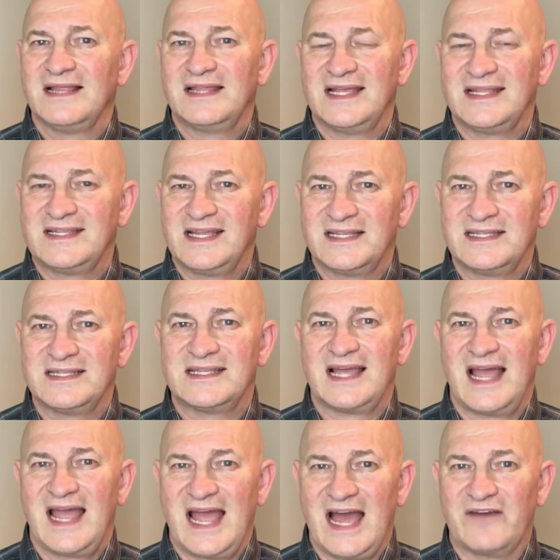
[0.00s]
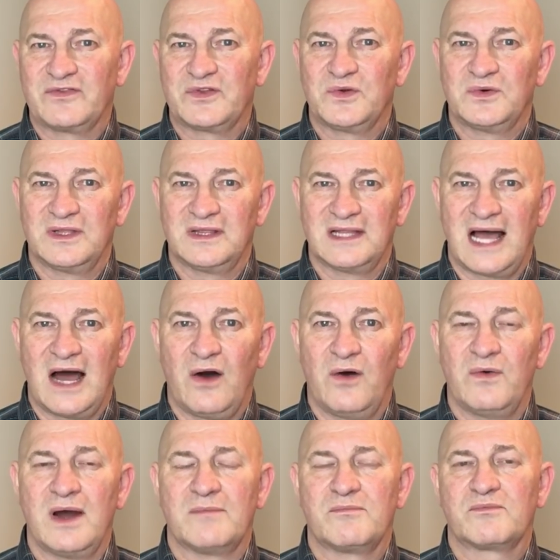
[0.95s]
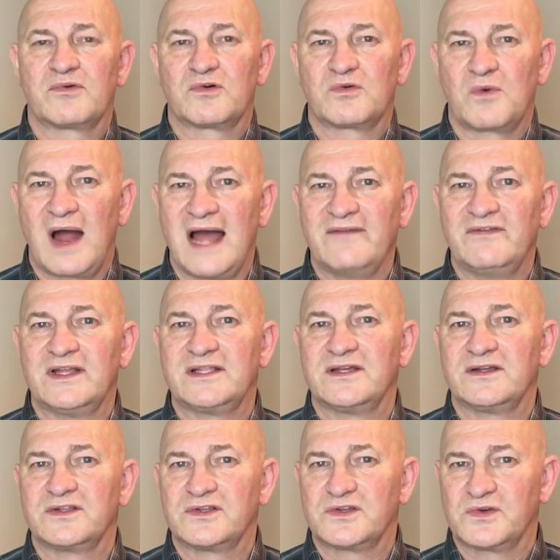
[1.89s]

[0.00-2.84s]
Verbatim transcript: they didn't have to allow private